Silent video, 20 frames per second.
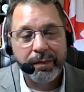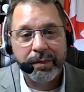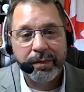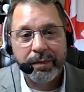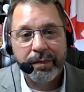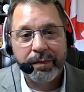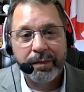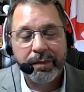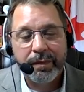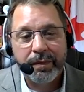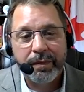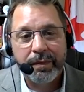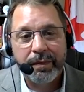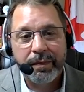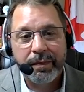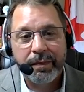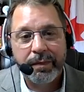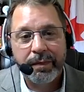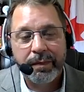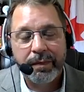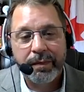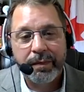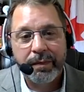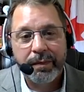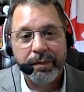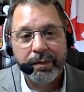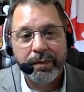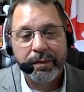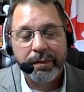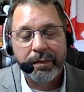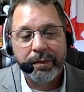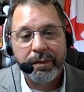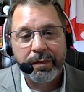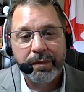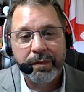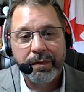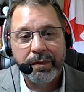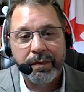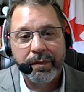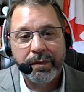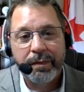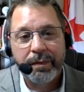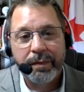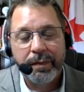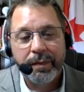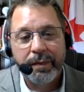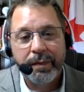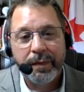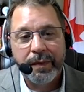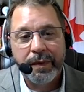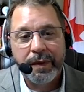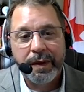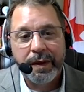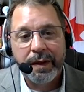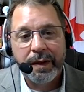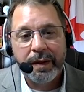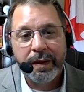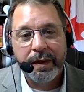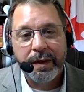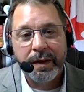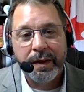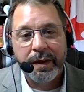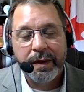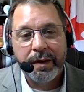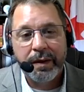[no speech]